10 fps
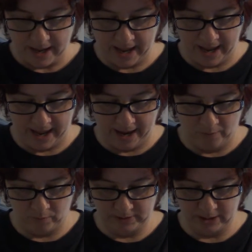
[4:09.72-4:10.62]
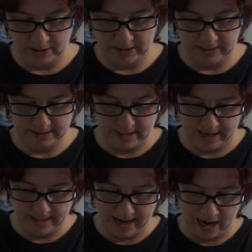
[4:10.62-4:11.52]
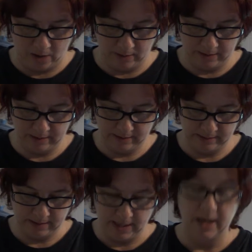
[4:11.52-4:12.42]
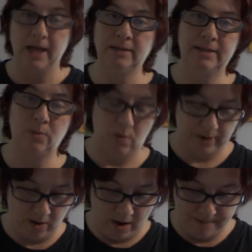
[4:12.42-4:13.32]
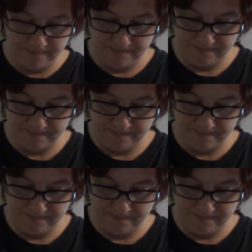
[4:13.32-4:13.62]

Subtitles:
And we'll turn it inside out and see what we got.